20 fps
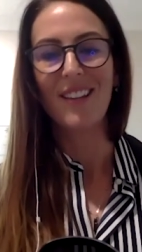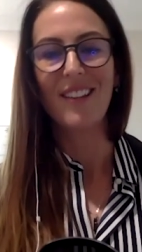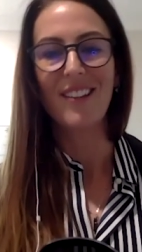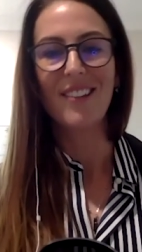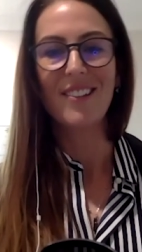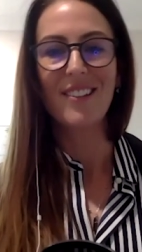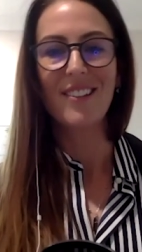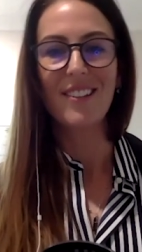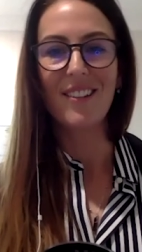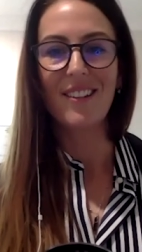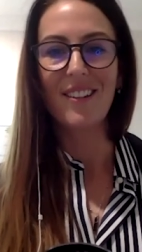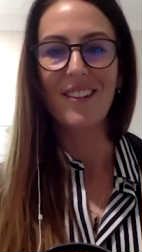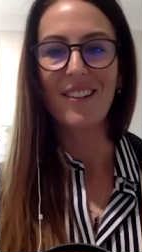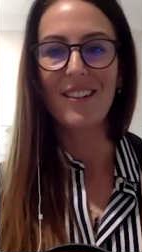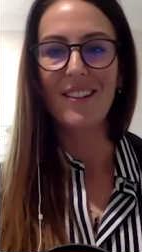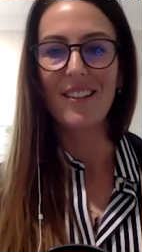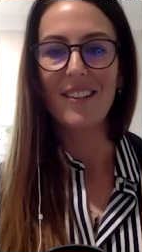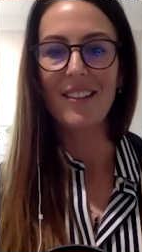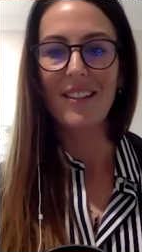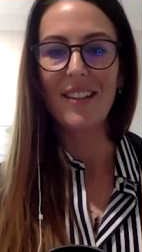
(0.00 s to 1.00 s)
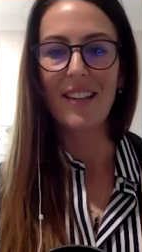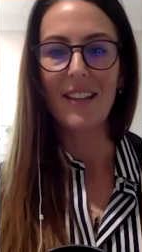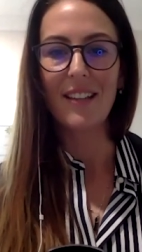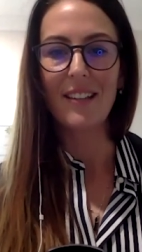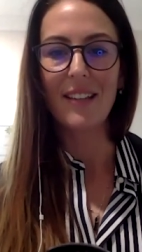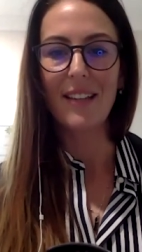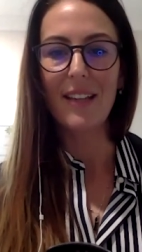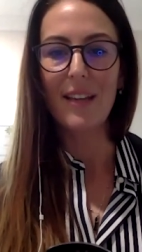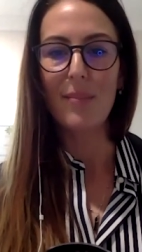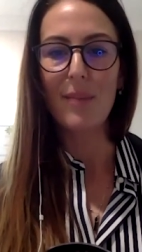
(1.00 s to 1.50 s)
So, yeah,
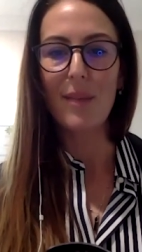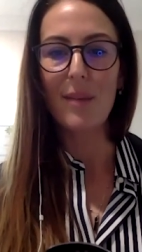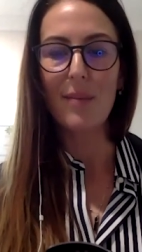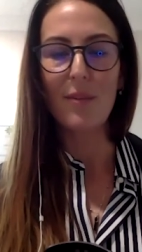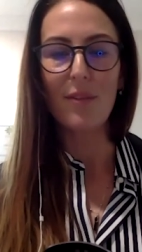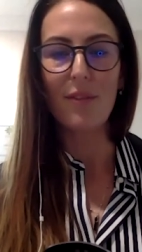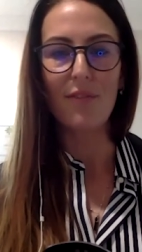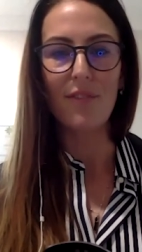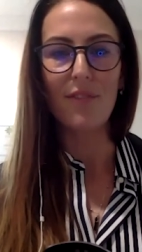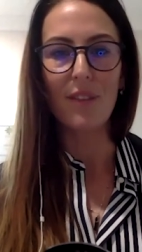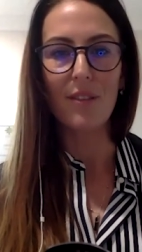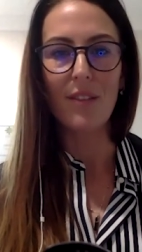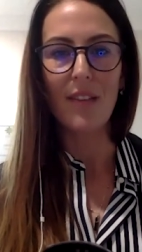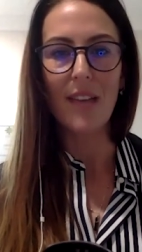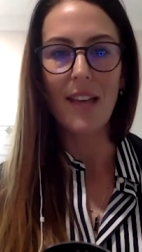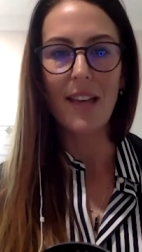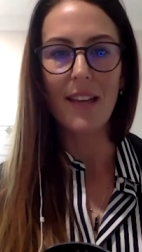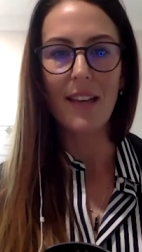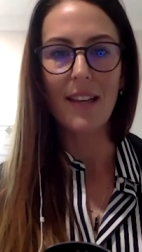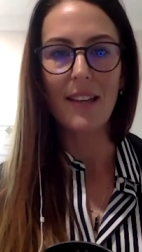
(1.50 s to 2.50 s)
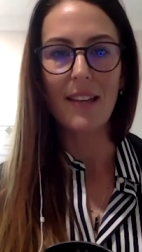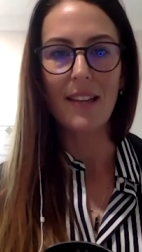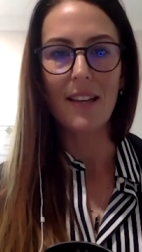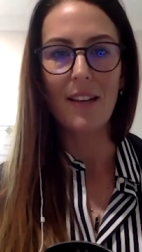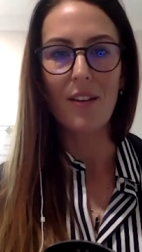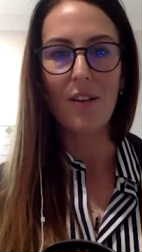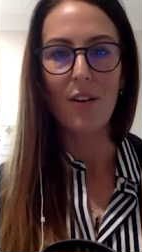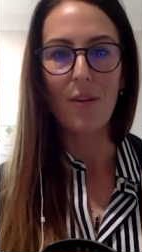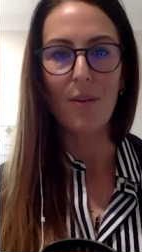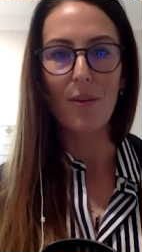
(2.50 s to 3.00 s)
to get people to feel that and
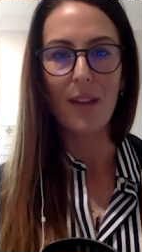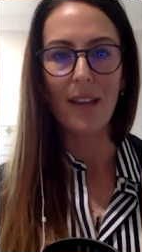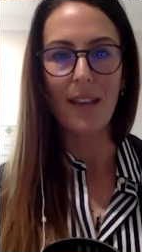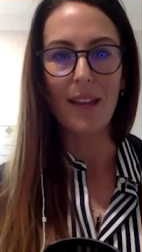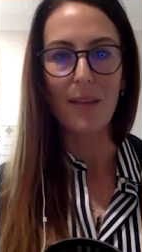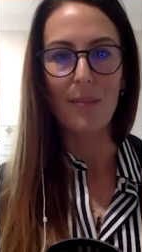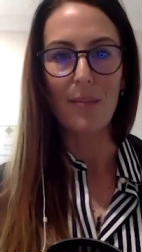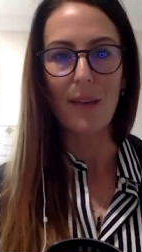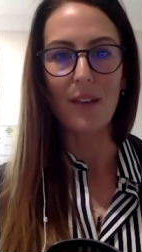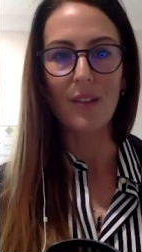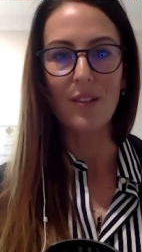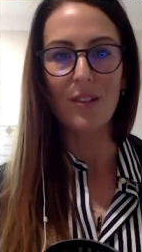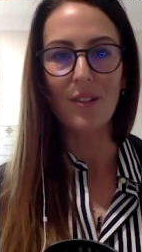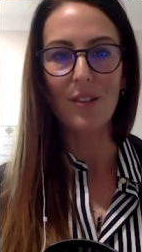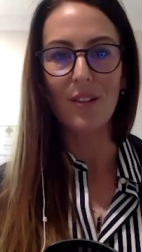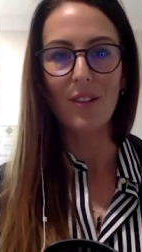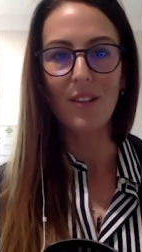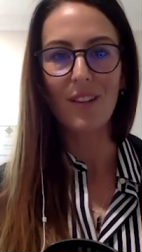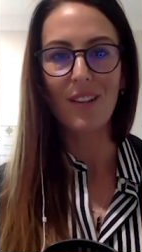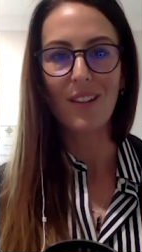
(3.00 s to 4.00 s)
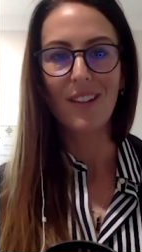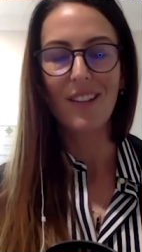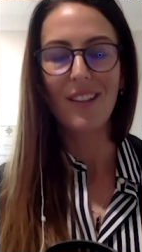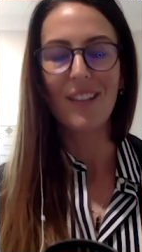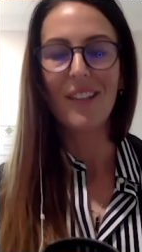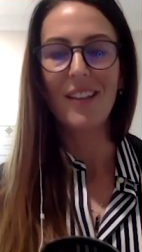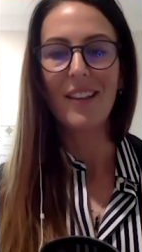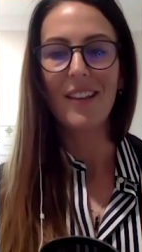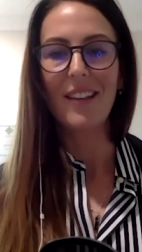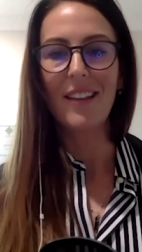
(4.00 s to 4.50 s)
then know where to get back to,
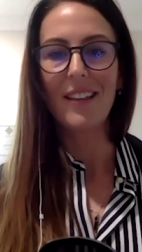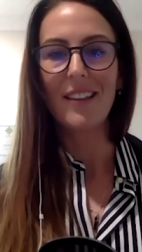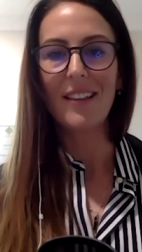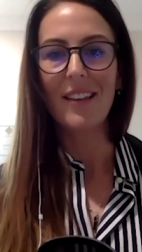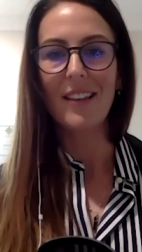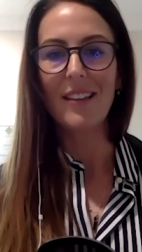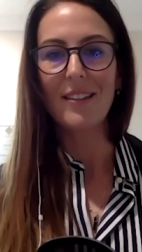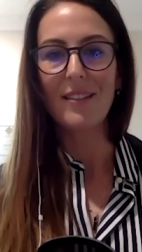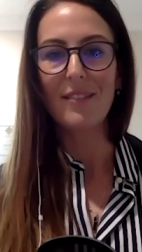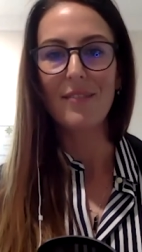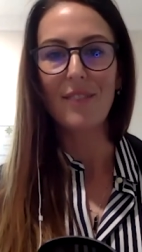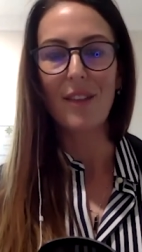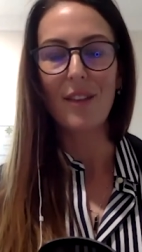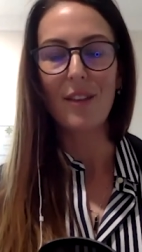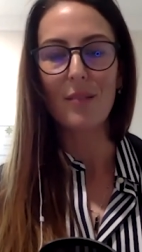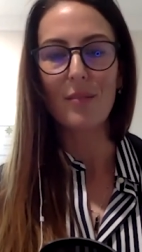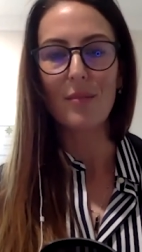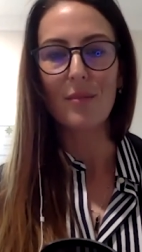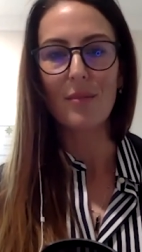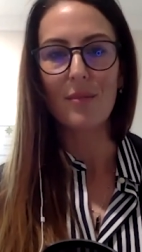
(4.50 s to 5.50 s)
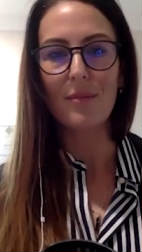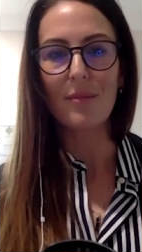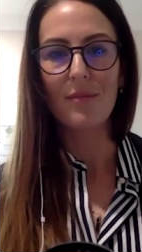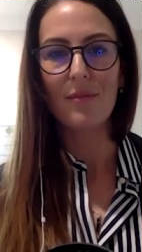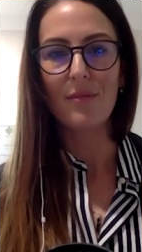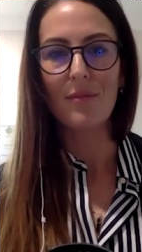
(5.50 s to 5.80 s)
I think that's invaluable.